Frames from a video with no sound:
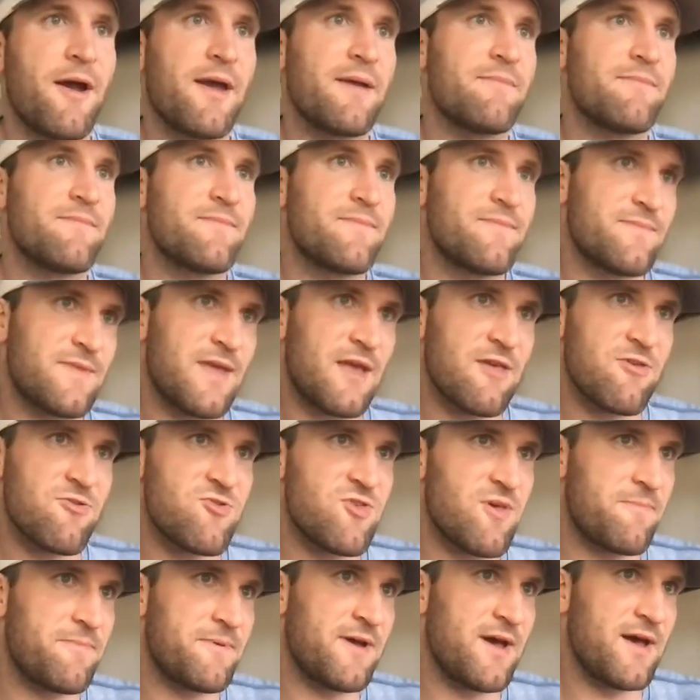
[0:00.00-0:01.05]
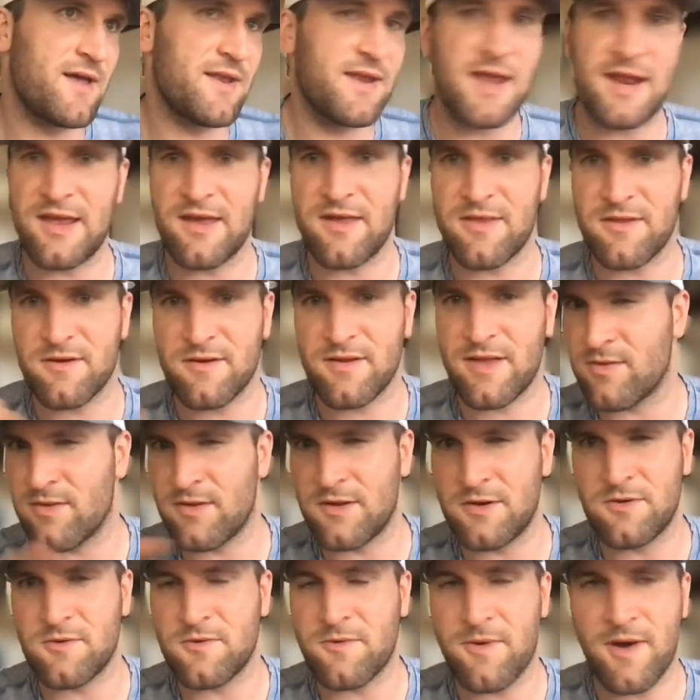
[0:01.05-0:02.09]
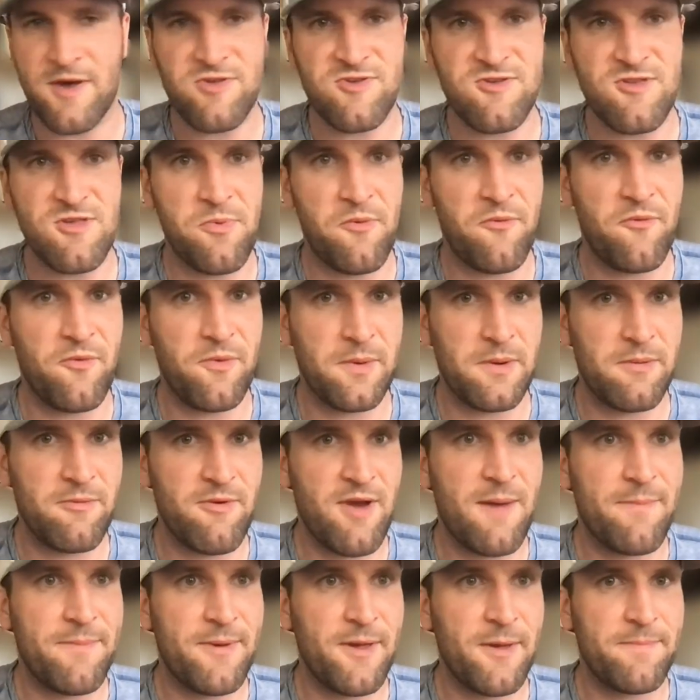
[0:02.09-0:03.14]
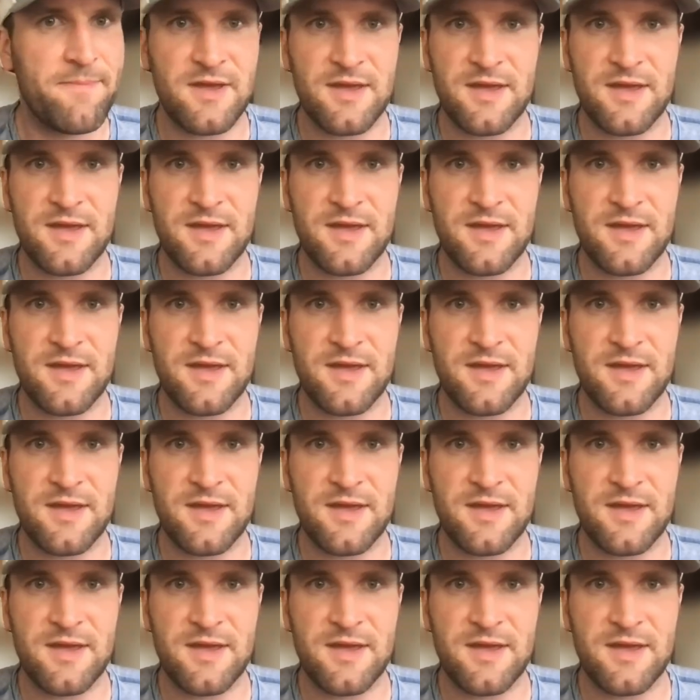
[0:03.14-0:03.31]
right. thanks for jumping on. Any other little questions before we wrap up